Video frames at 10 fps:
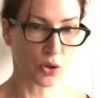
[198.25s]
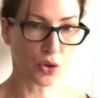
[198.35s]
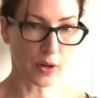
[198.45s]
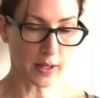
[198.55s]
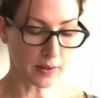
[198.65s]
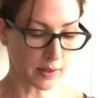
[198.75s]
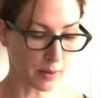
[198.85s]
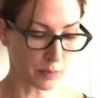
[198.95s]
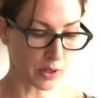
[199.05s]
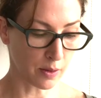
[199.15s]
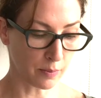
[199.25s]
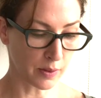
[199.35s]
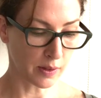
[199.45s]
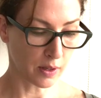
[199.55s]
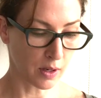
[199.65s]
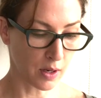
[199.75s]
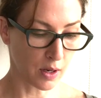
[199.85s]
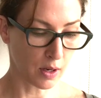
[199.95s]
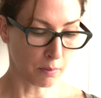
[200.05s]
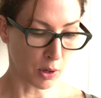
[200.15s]
treat the symptoms,
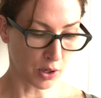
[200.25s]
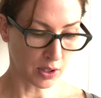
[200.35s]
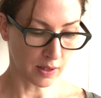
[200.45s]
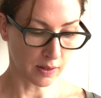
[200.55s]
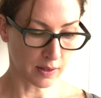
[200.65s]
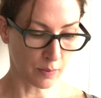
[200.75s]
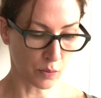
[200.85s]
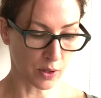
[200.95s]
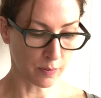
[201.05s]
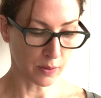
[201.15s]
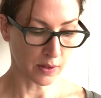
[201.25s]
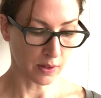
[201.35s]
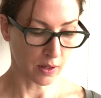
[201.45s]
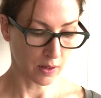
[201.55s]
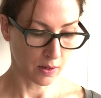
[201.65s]
monitor the symptoms,